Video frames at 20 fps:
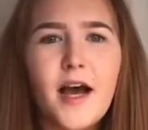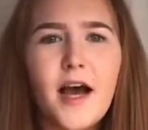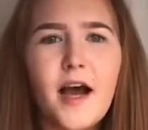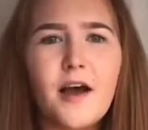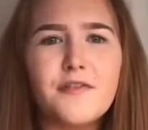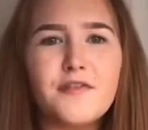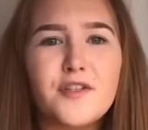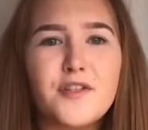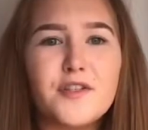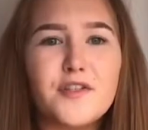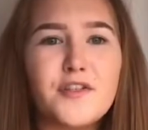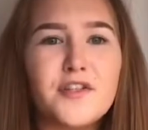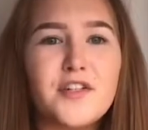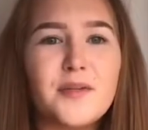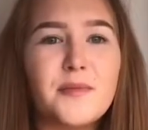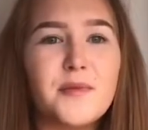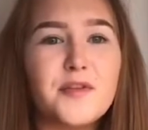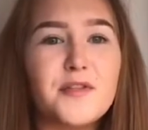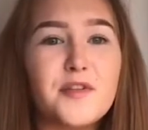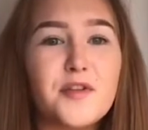after
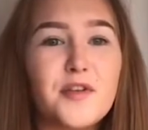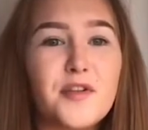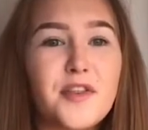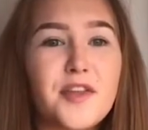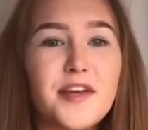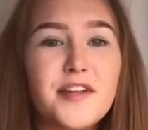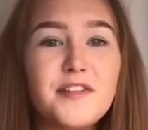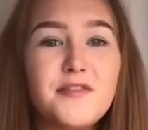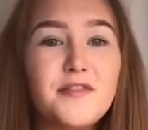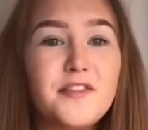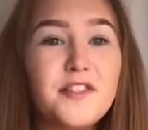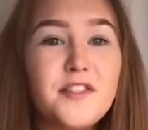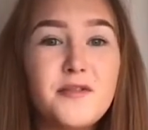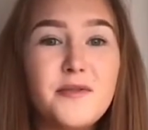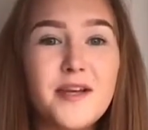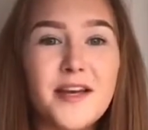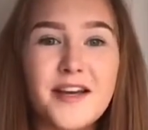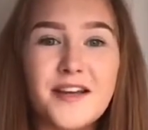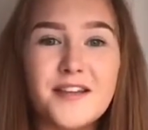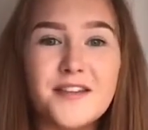studying musical theatre for
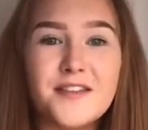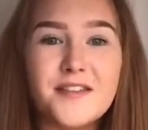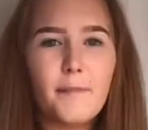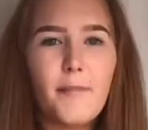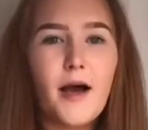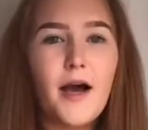two years.